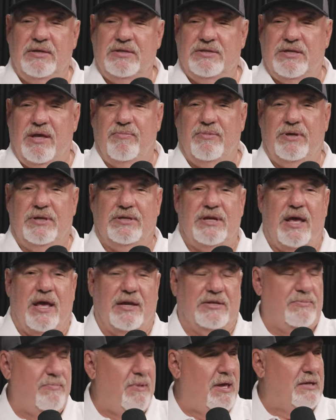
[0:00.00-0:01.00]
sent me a
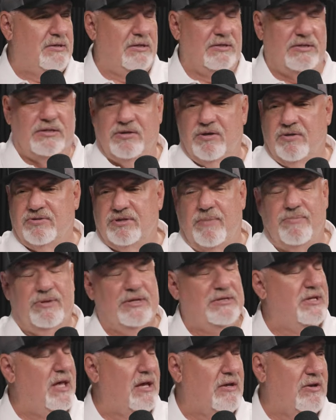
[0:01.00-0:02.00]
text message. She goes, I'm
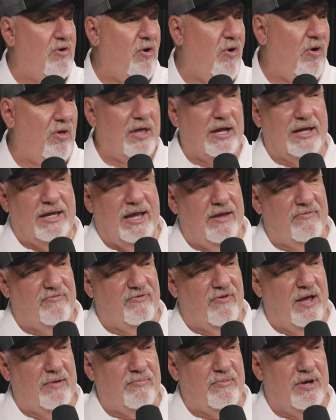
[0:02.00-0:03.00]
the second hole. I can't
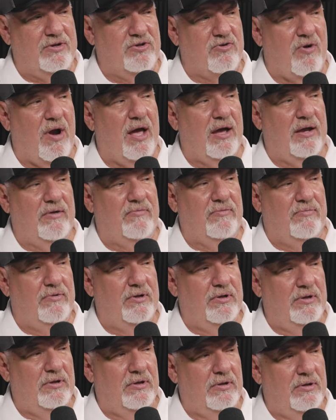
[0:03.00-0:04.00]
find my drive.
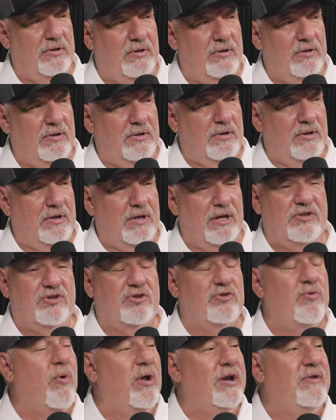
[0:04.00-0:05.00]

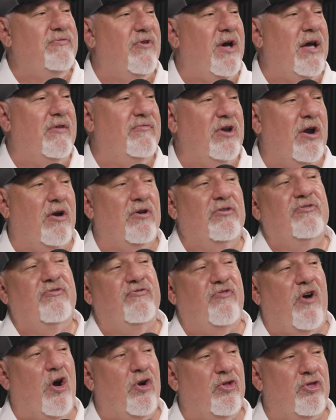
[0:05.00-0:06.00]
It's 25 yards
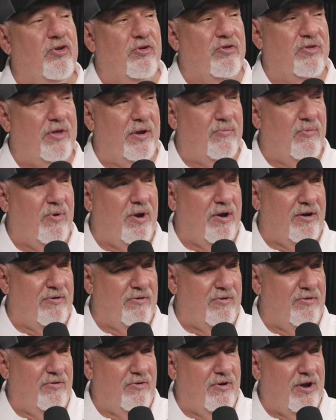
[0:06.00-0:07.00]
farther than where
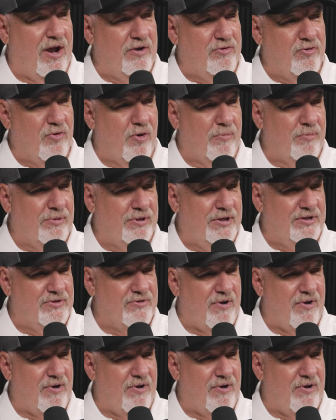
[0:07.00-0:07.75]
I normally